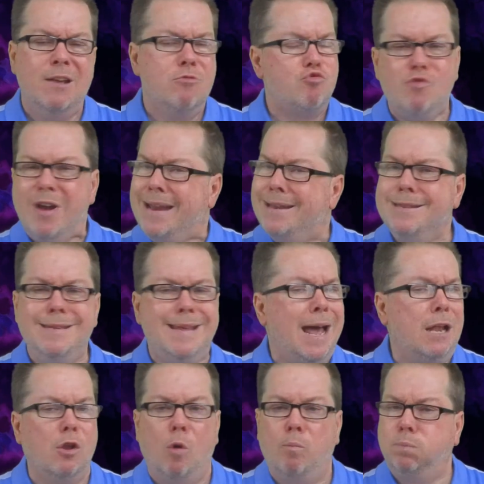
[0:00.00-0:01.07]
Red,
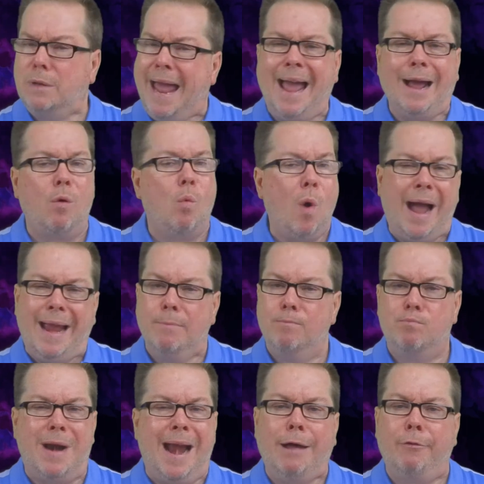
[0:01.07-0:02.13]
yellow, black, white,
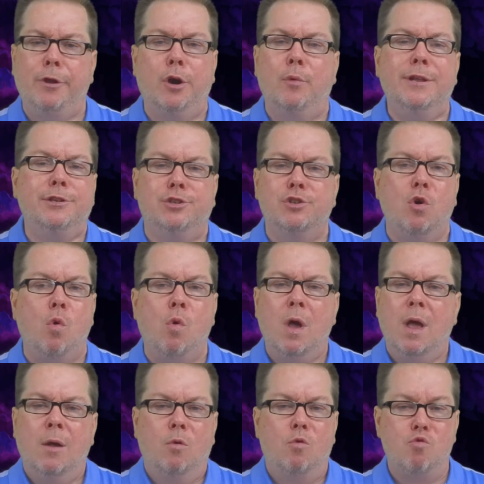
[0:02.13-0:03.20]
brown, there is no
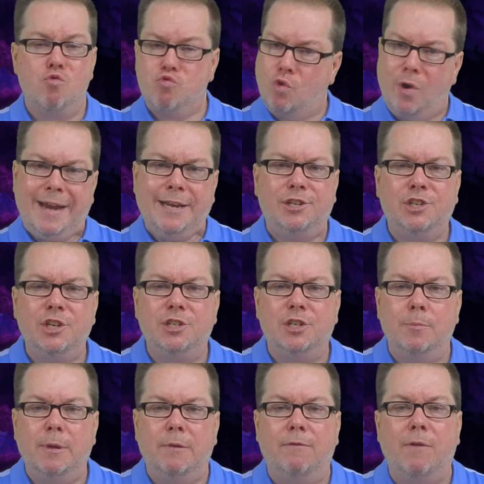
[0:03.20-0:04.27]

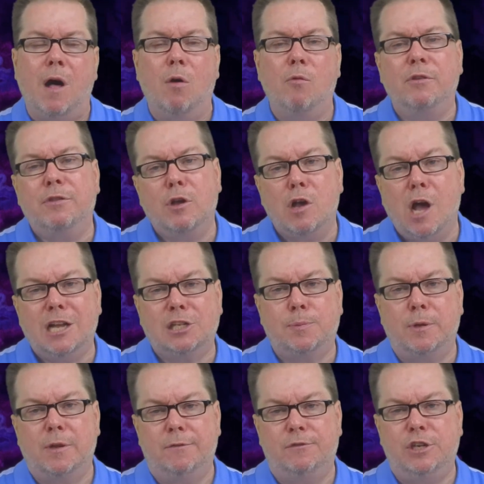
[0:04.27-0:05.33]
racism involved with the
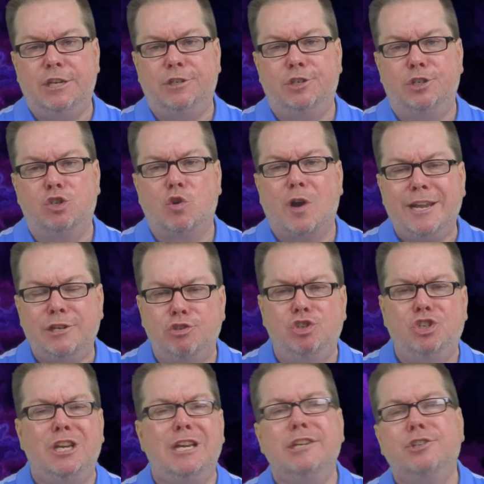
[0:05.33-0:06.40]
gospel of Jesus Christ.
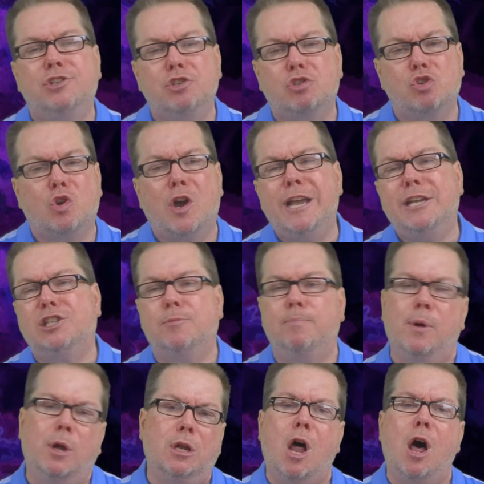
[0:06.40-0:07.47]
Jesus Christ
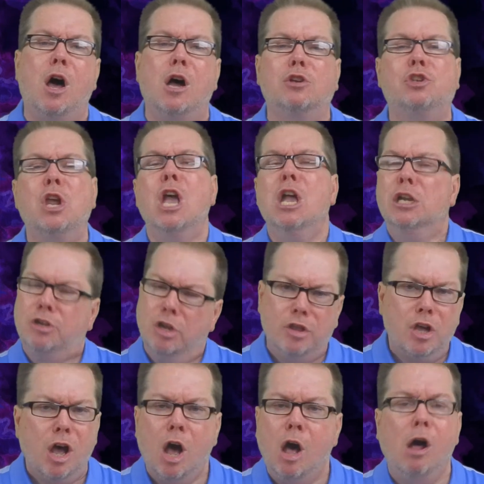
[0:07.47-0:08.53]
belongs to
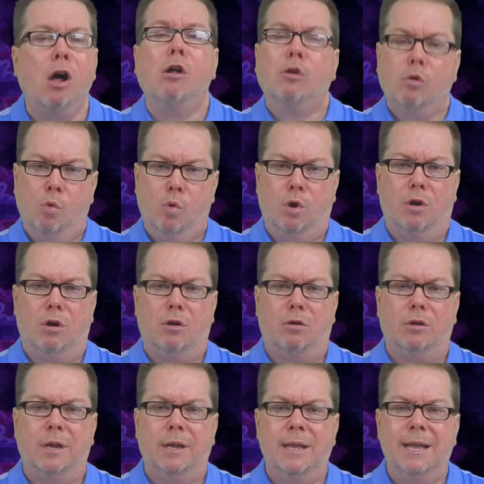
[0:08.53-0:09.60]
the whole world,
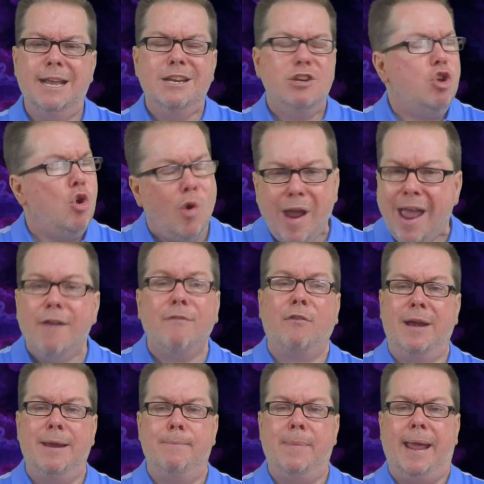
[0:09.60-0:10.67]
to
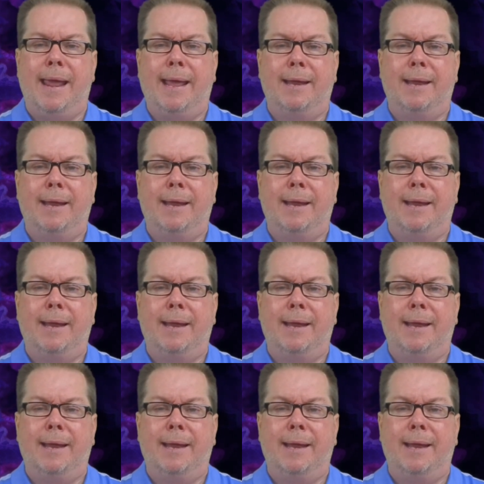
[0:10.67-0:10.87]
every man.